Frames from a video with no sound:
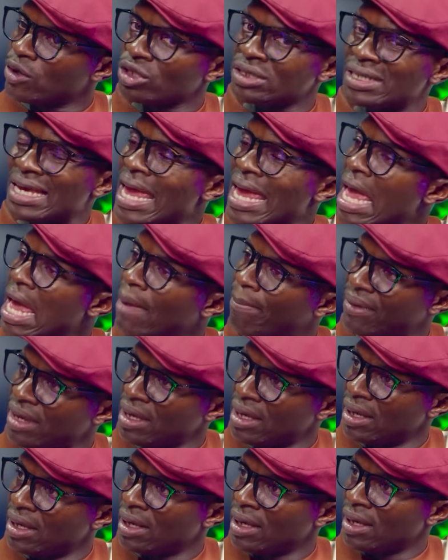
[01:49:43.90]
were not
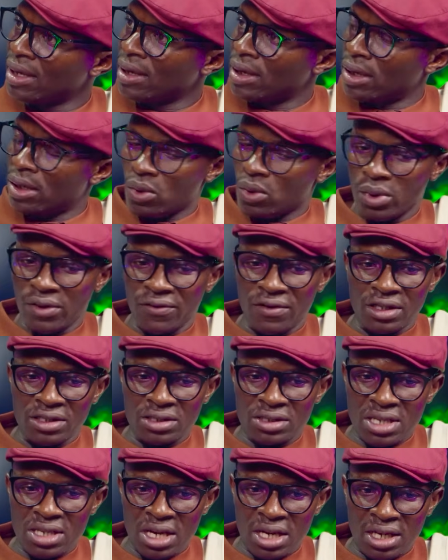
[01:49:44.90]
happy with
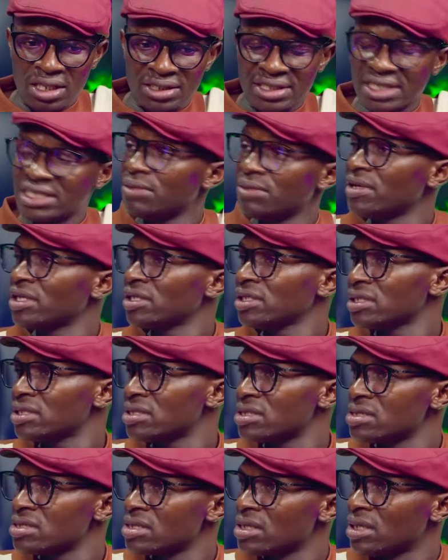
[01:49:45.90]
his
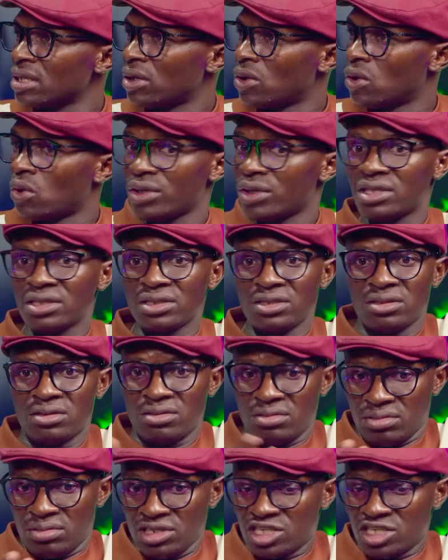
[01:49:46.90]
sentiments or with his